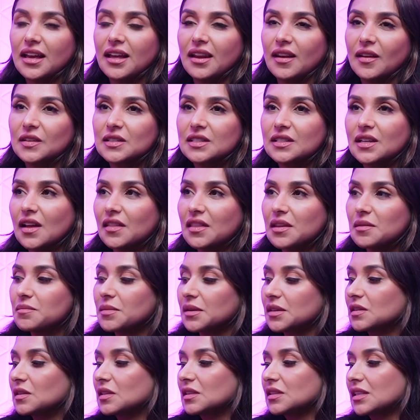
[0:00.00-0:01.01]
And it's not that
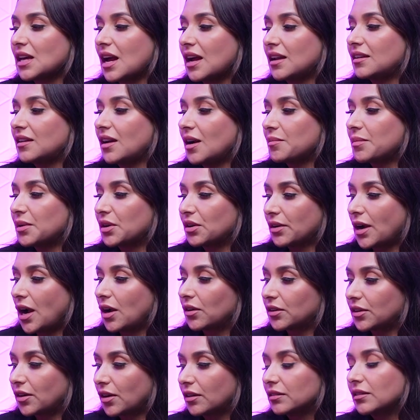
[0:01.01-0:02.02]
business had not been
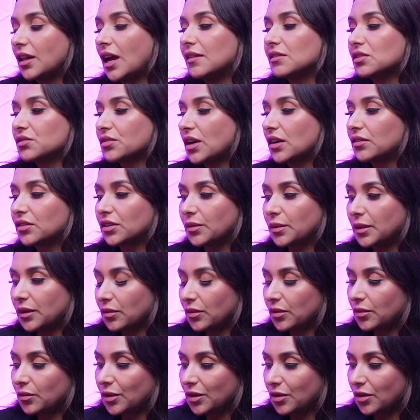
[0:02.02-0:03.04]
around in our lives forever. I
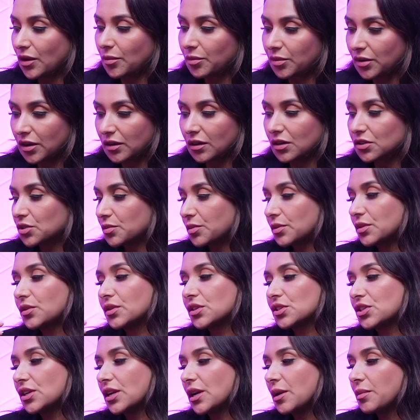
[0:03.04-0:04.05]
mean, we grew up around
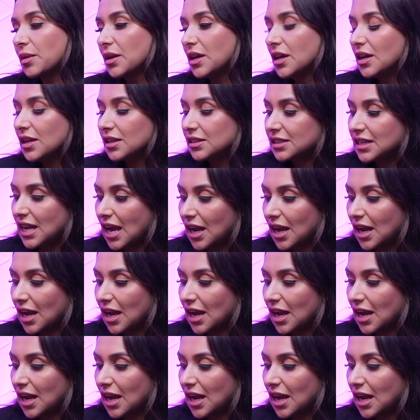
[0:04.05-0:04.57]
entrepreneurship. Yep.